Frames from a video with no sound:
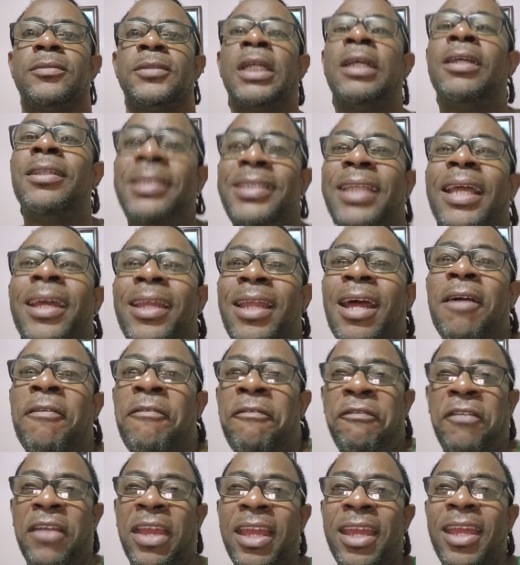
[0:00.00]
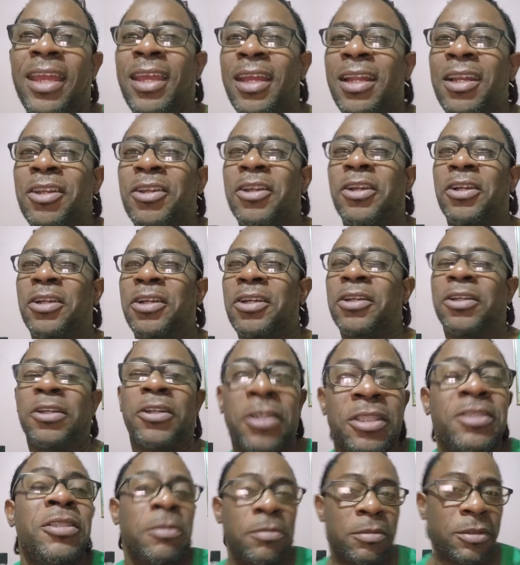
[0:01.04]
Said I feel good.